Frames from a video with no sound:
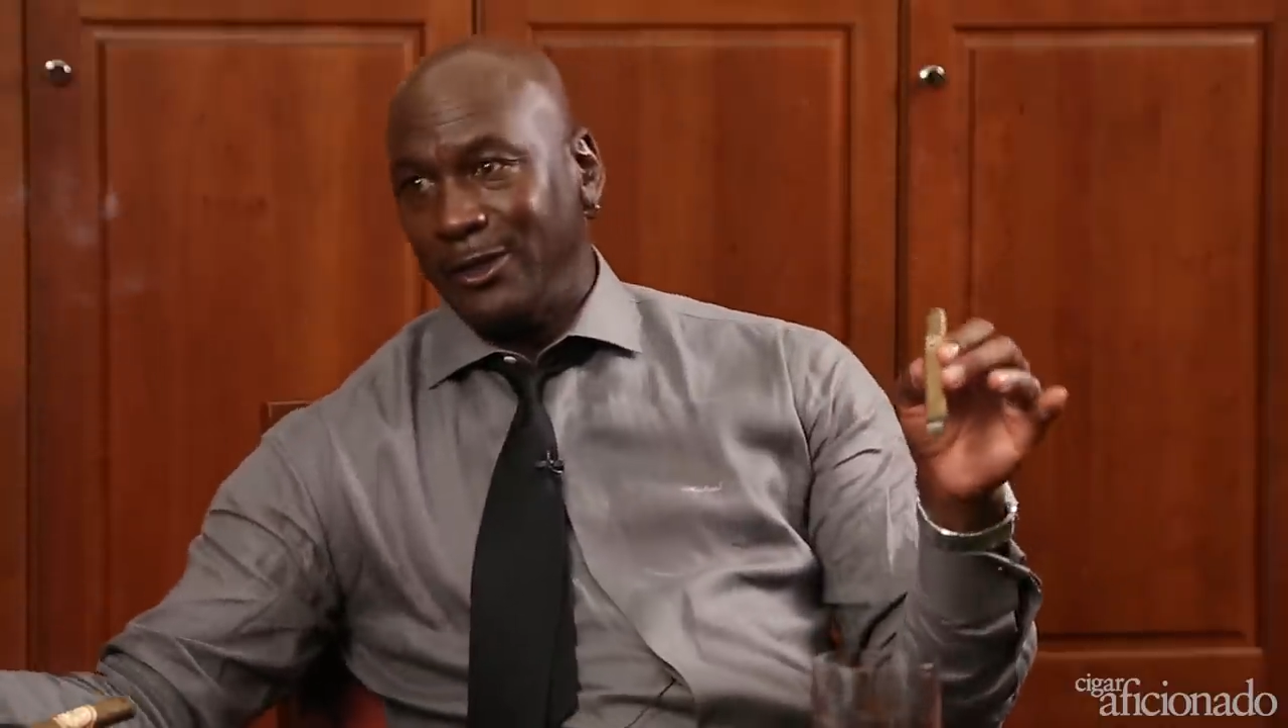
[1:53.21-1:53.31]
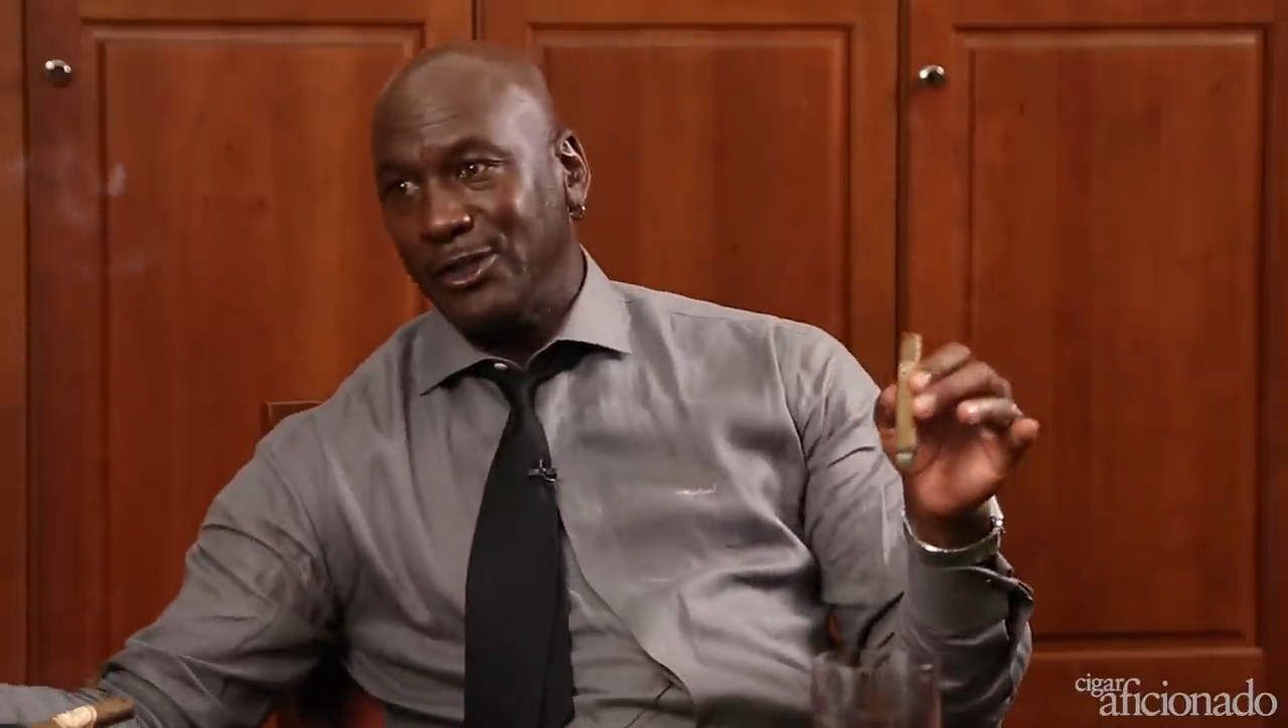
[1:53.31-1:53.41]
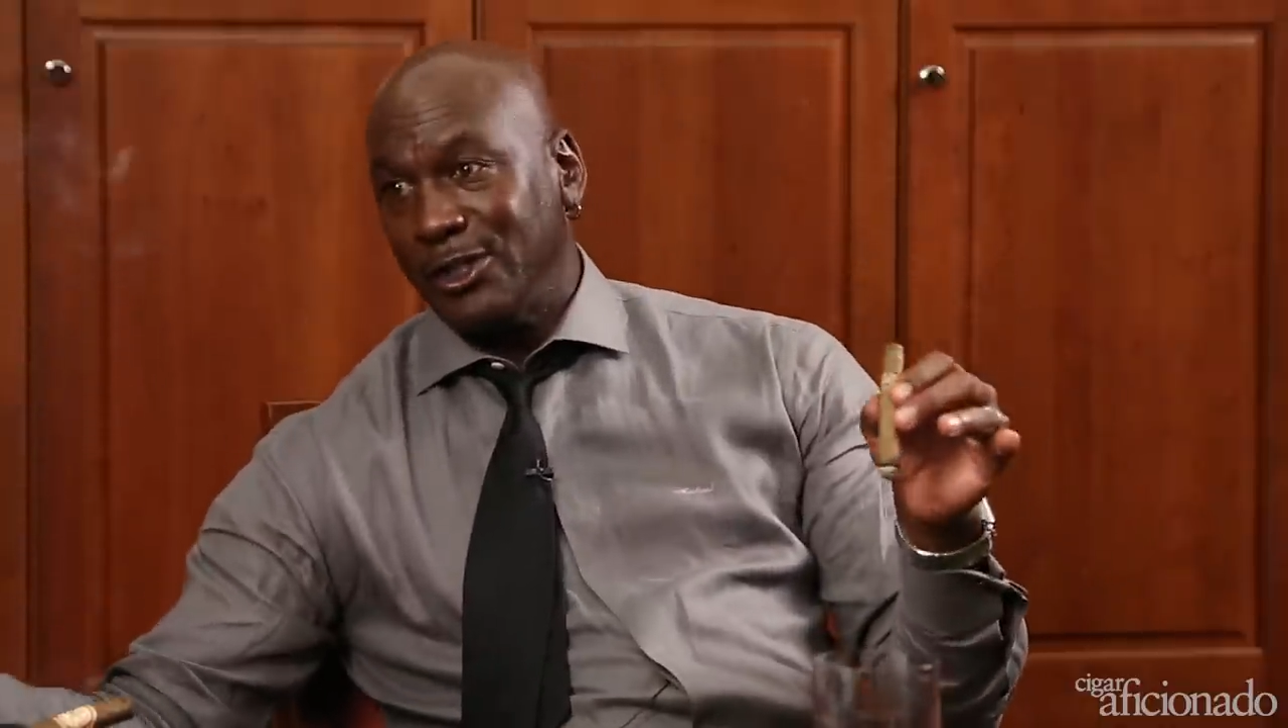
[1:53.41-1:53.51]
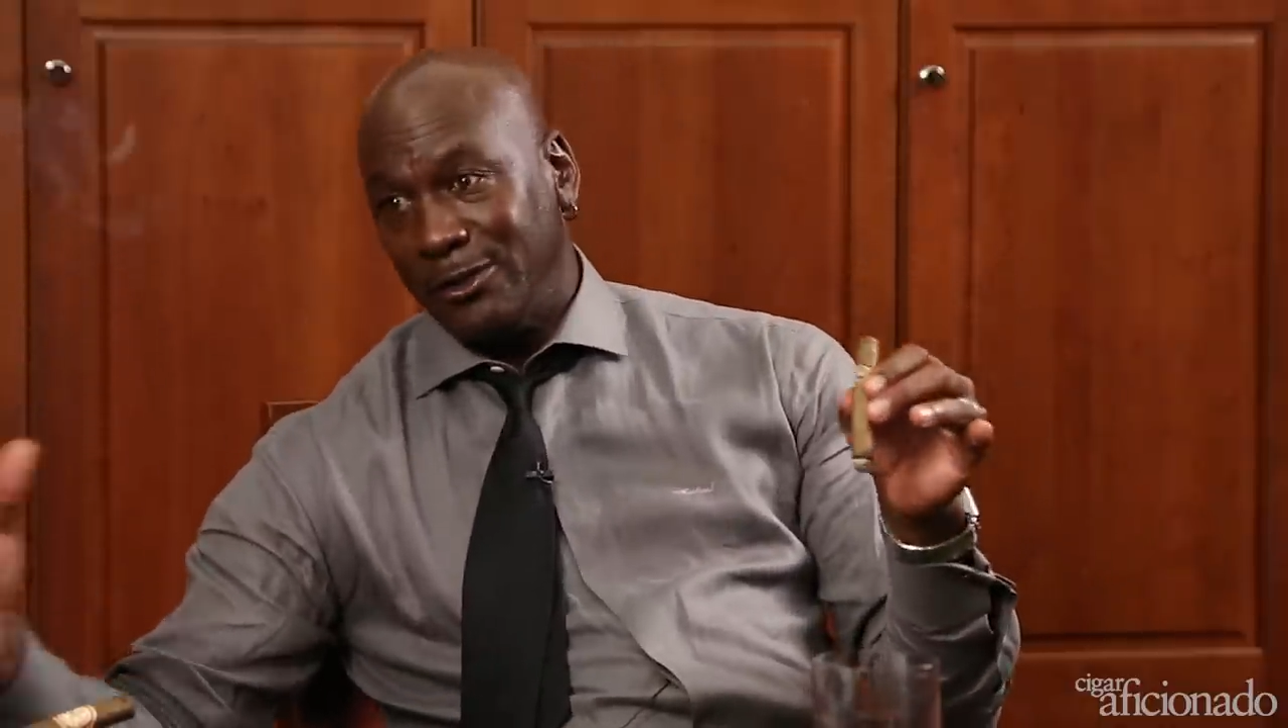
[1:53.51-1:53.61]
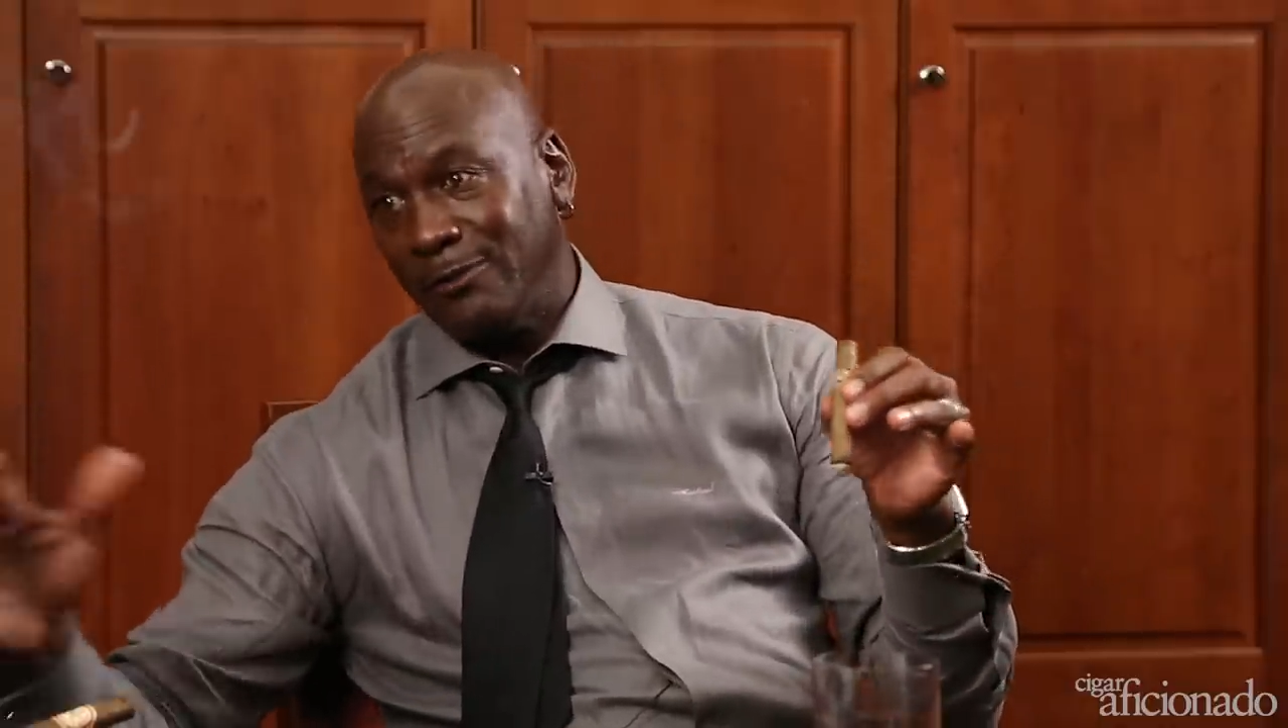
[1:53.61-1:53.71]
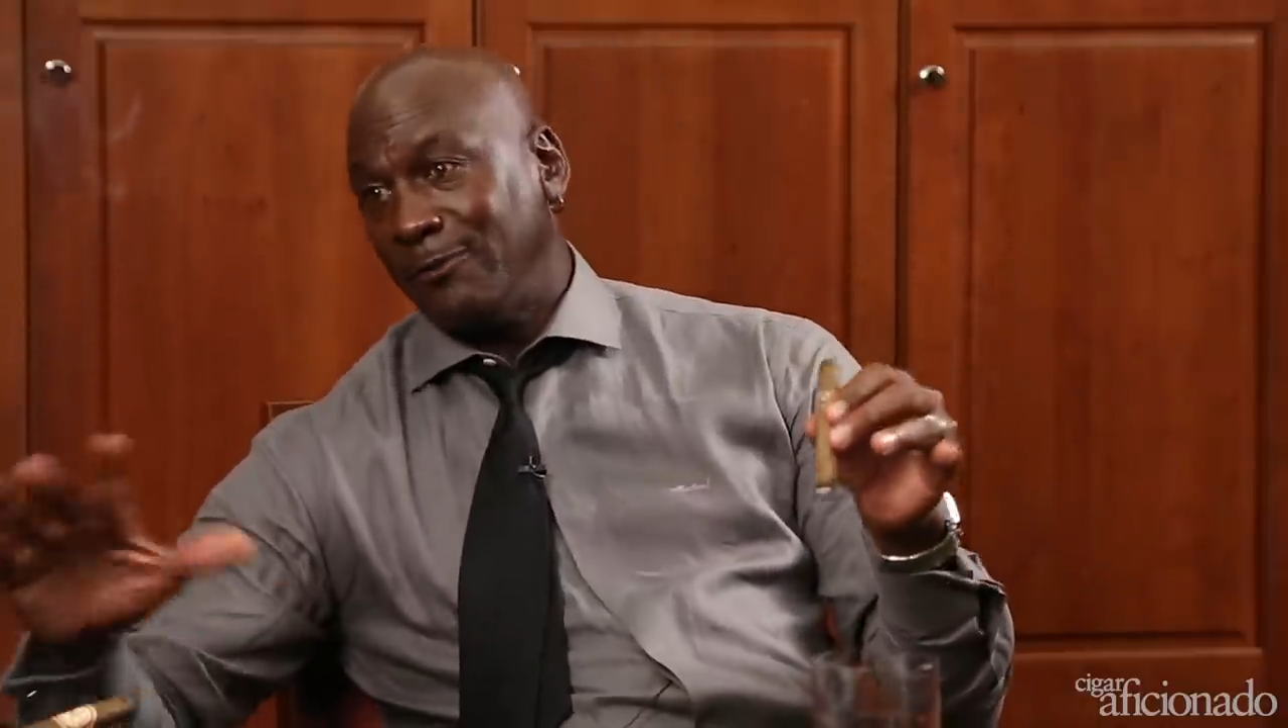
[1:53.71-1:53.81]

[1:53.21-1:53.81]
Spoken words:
decisions